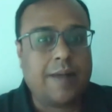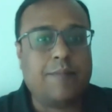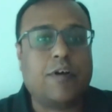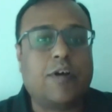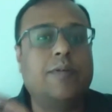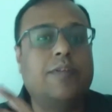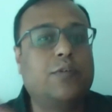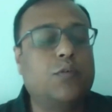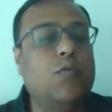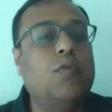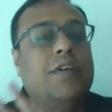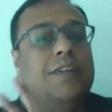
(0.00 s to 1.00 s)
I'm talking about
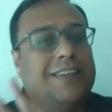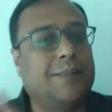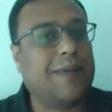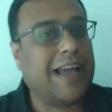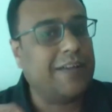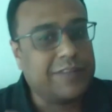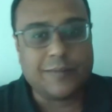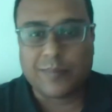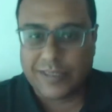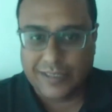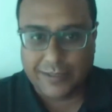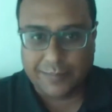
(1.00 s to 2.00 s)
two, supply
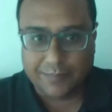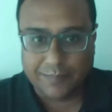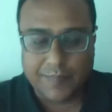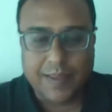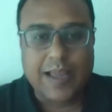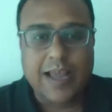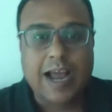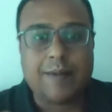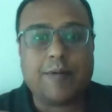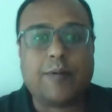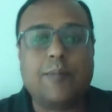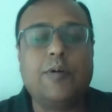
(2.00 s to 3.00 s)
visibility.
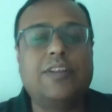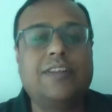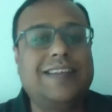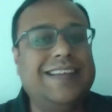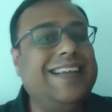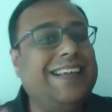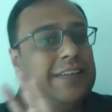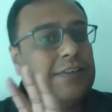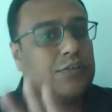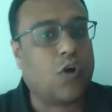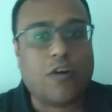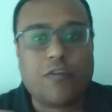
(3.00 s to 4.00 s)
I'm talking about three,
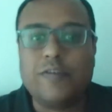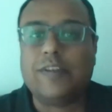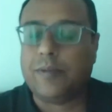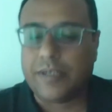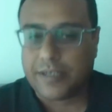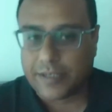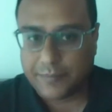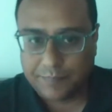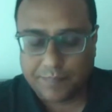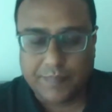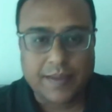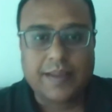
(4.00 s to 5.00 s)
stock visibility,
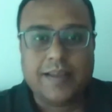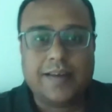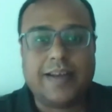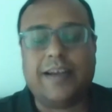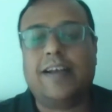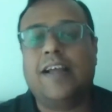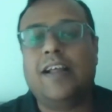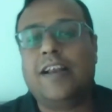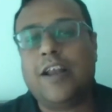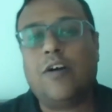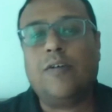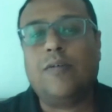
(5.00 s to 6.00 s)
right?
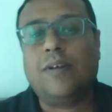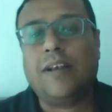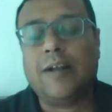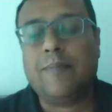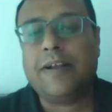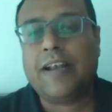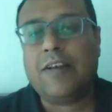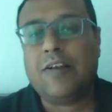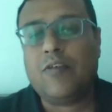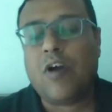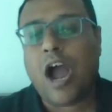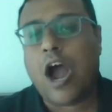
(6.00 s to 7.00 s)
Now, let me tell
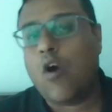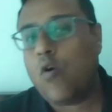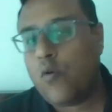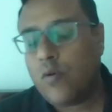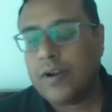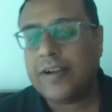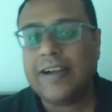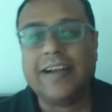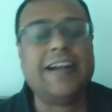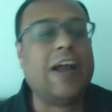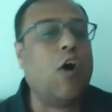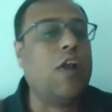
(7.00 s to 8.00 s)
you how
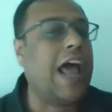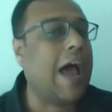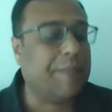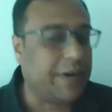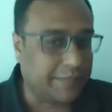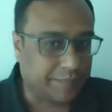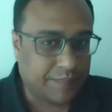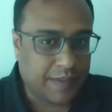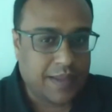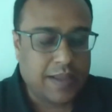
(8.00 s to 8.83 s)
did it all happen.